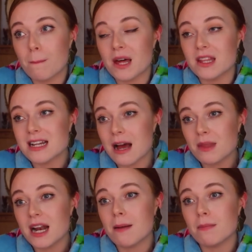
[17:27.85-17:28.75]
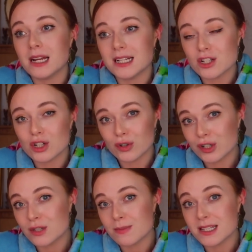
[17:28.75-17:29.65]
by the time that I made it to
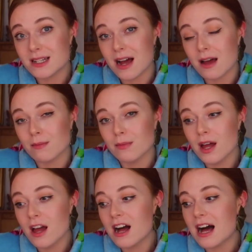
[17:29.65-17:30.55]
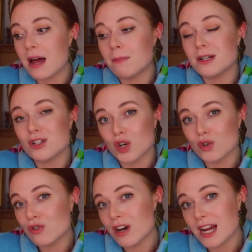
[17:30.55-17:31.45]
Christmas time, I'd been
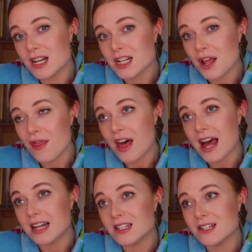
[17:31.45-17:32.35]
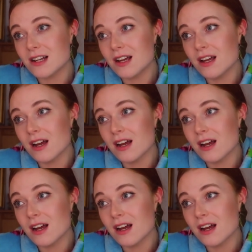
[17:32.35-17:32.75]
so drained that